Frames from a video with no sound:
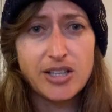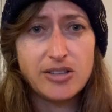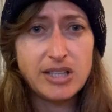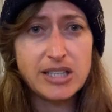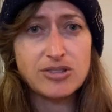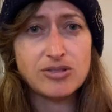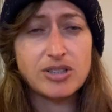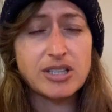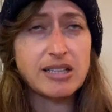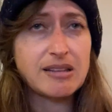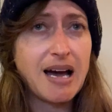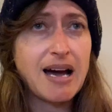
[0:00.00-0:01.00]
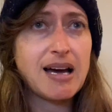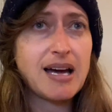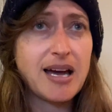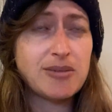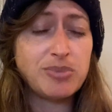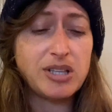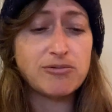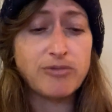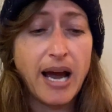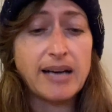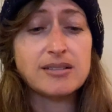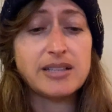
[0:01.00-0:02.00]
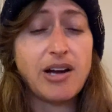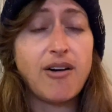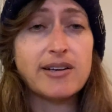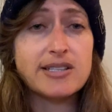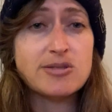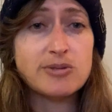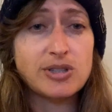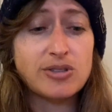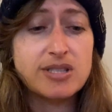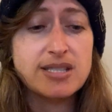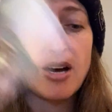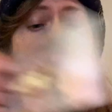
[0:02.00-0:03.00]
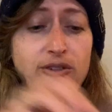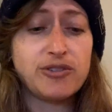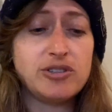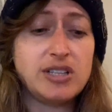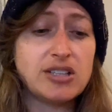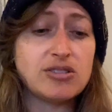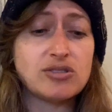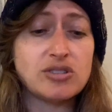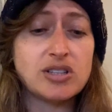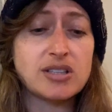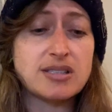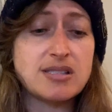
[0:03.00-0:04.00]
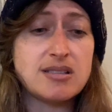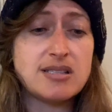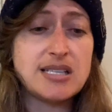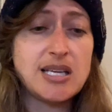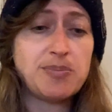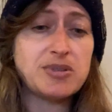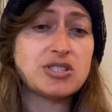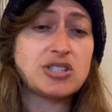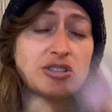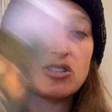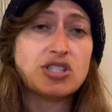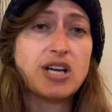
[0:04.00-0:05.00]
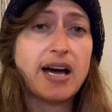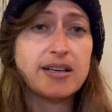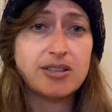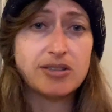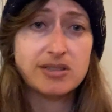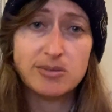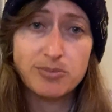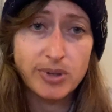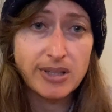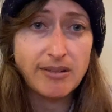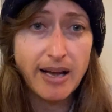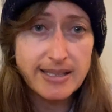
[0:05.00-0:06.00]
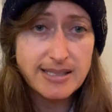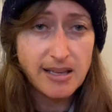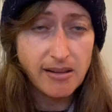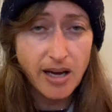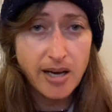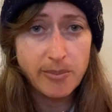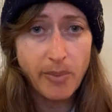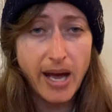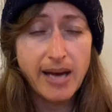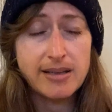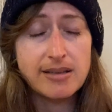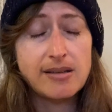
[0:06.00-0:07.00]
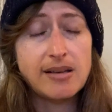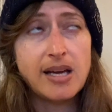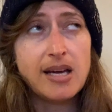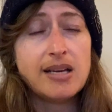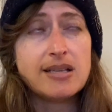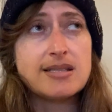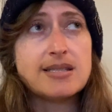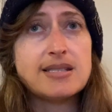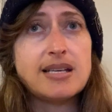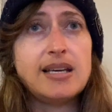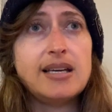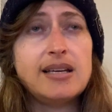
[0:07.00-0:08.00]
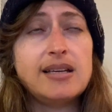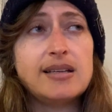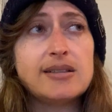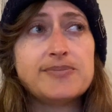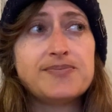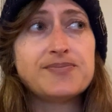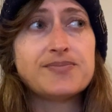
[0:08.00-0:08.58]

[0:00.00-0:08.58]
you need to look at that and be radically honest with yourself. You need to look deep into your shadows and bring light to them and see